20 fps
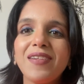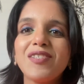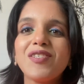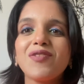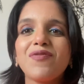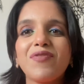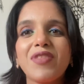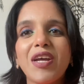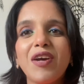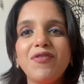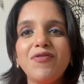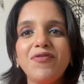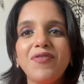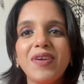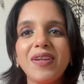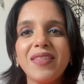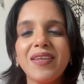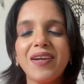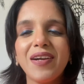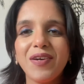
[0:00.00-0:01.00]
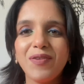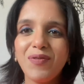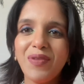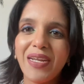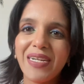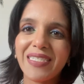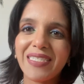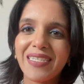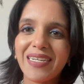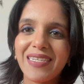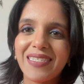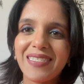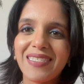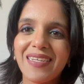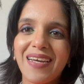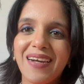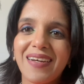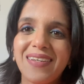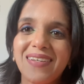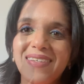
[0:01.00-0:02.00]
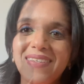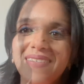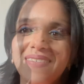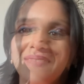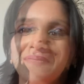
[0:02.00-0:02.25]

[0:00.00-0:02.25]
So without further ado, let's get started.